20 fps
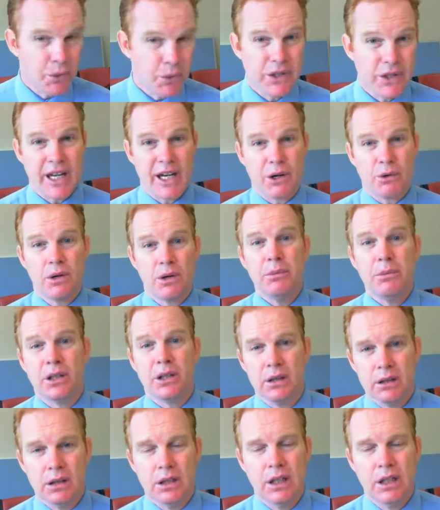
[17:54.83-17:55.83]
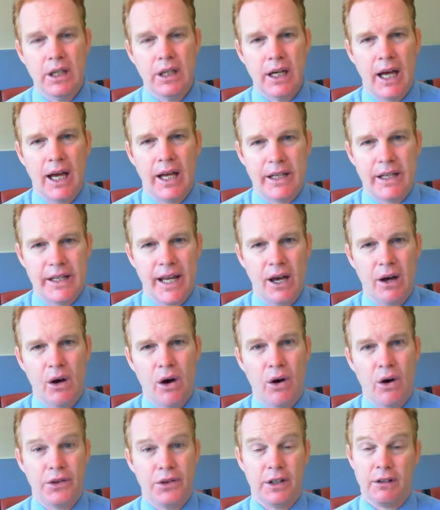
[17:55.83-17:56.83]
a criminal, and now
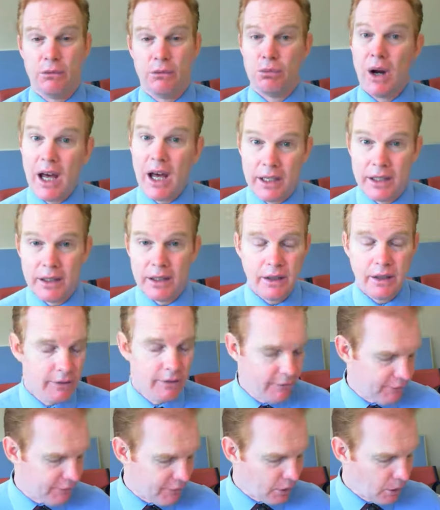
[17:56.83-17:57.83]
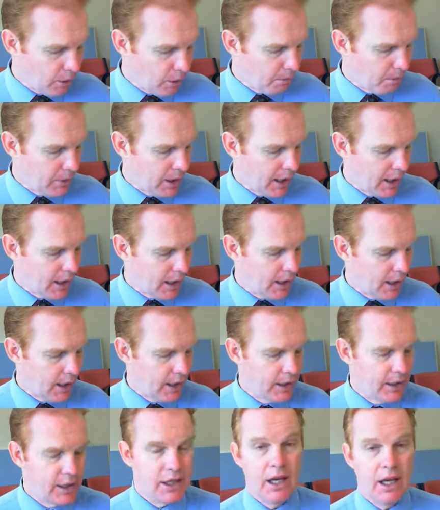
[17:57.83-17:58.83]
on the run from
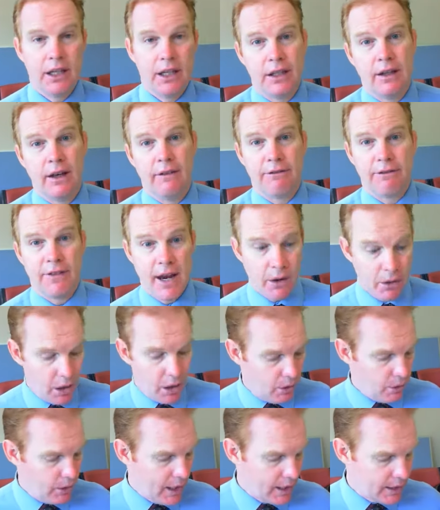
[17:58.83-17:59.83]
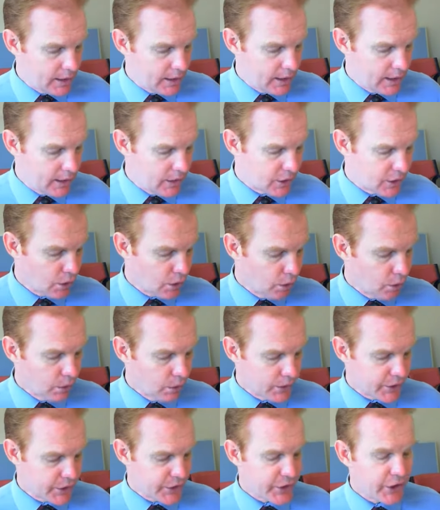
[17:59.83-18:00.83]
Pharaoh and his
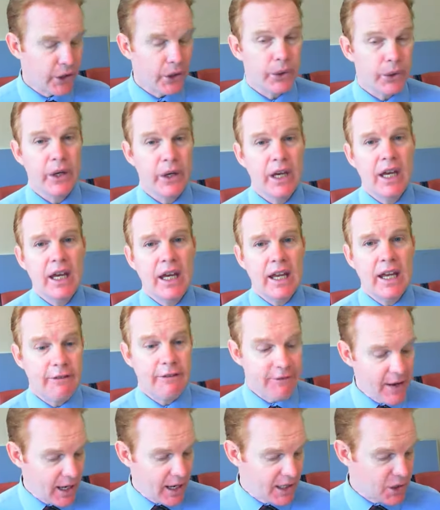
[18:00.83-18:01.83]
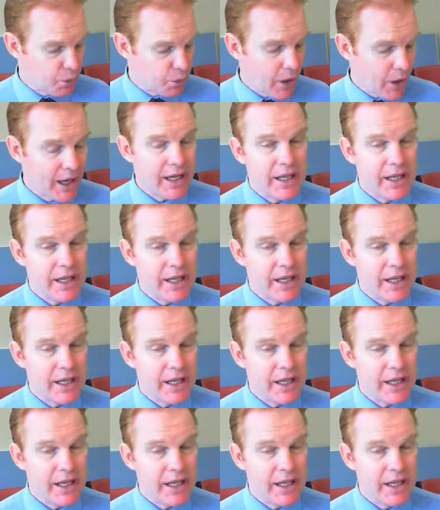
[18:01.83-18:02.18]
courts. So he found his way